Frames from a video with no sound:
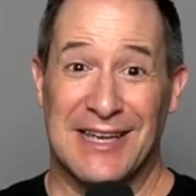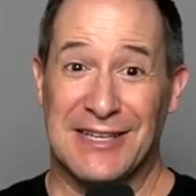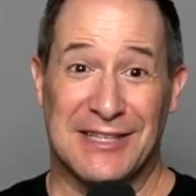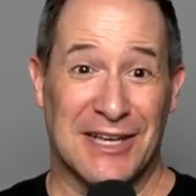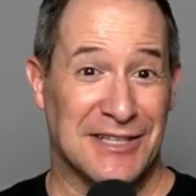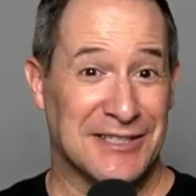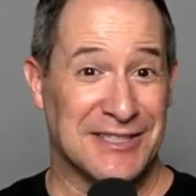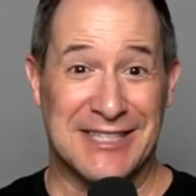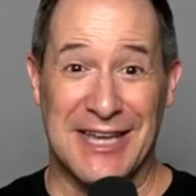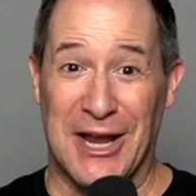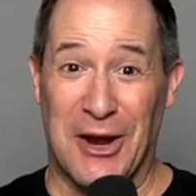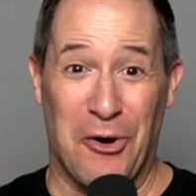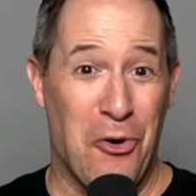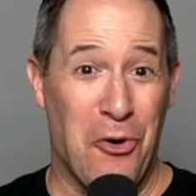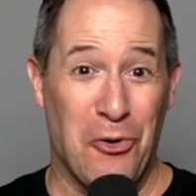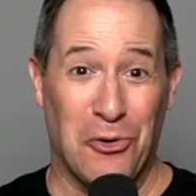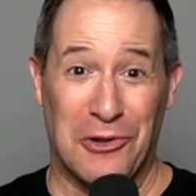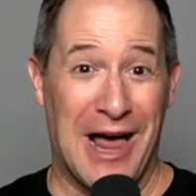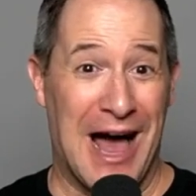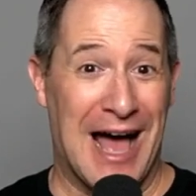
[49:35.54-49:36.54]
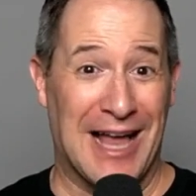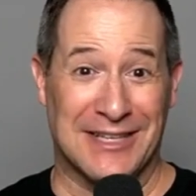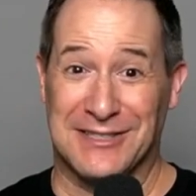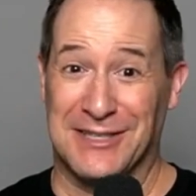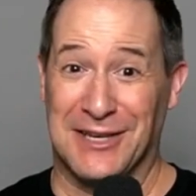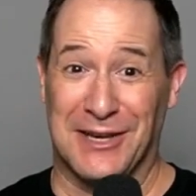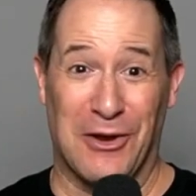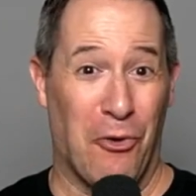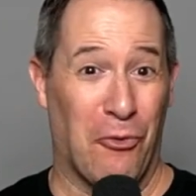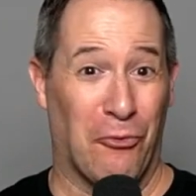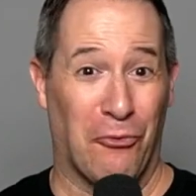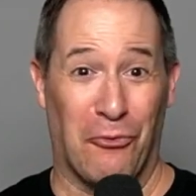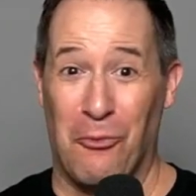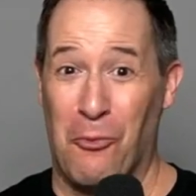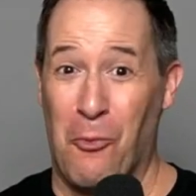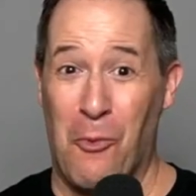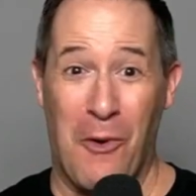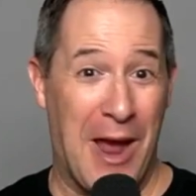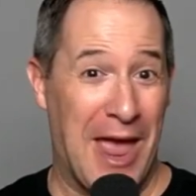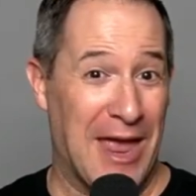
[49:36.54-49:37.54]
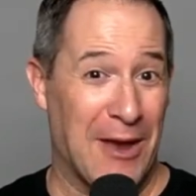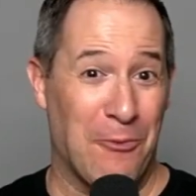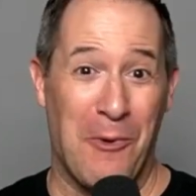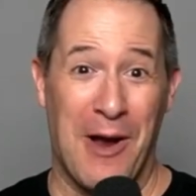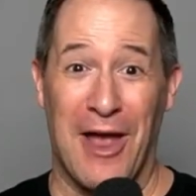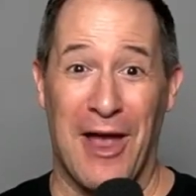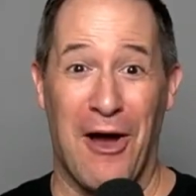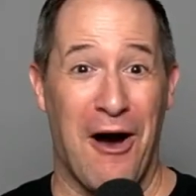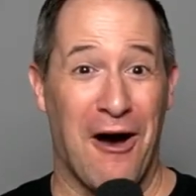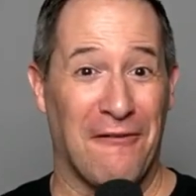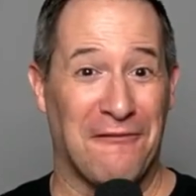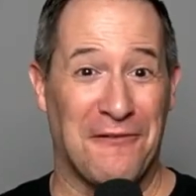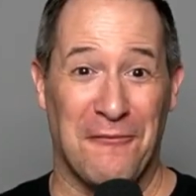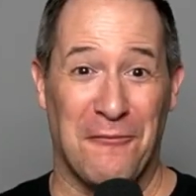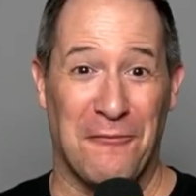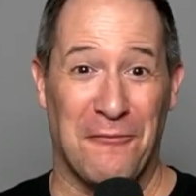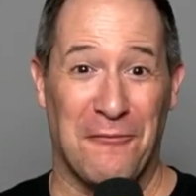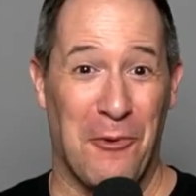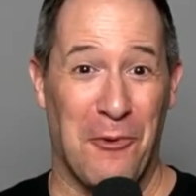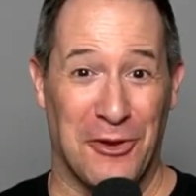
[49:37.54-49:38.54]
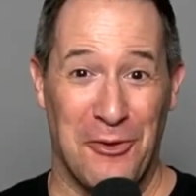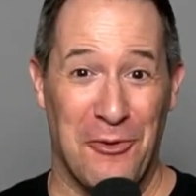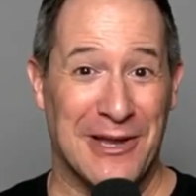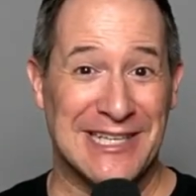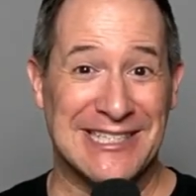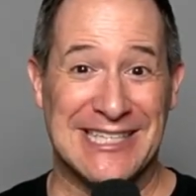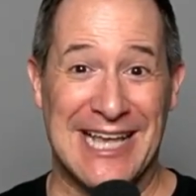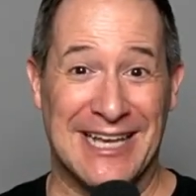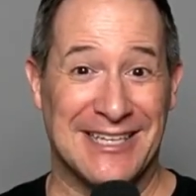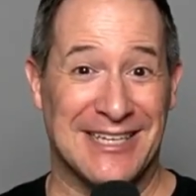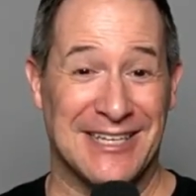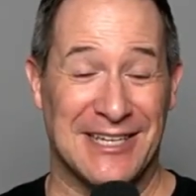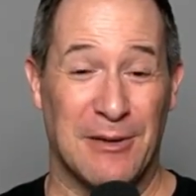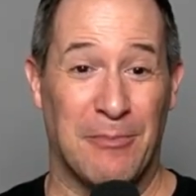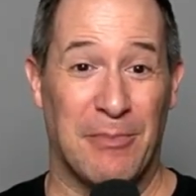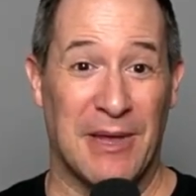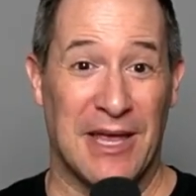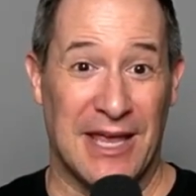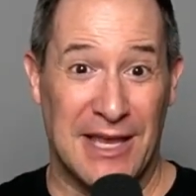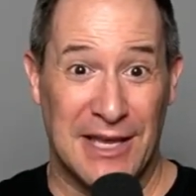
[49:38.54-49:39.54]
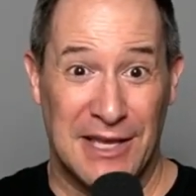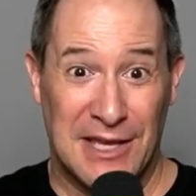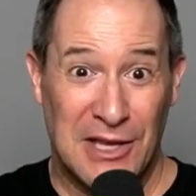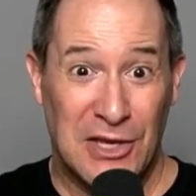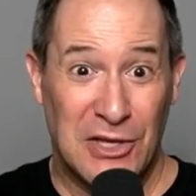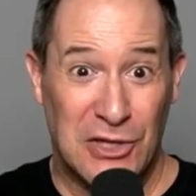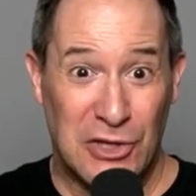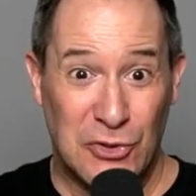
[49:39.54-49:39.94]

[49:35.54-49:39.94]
It doesn't take a whole lot to go way off of where you intended to be.